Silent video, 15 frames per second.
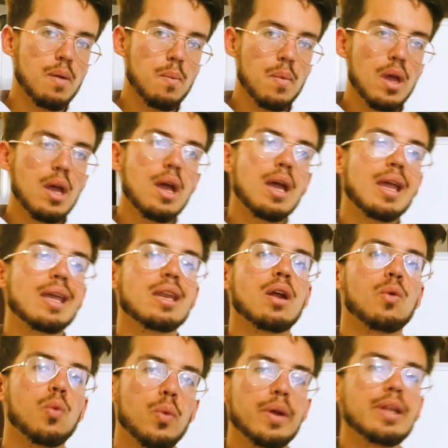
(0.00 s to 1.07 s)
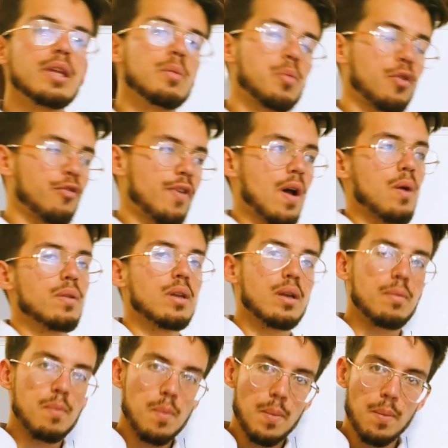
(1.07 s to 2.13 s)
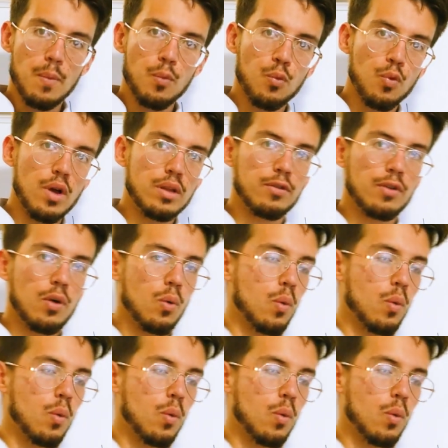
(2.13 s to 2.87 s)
in a really profound and wonderful way.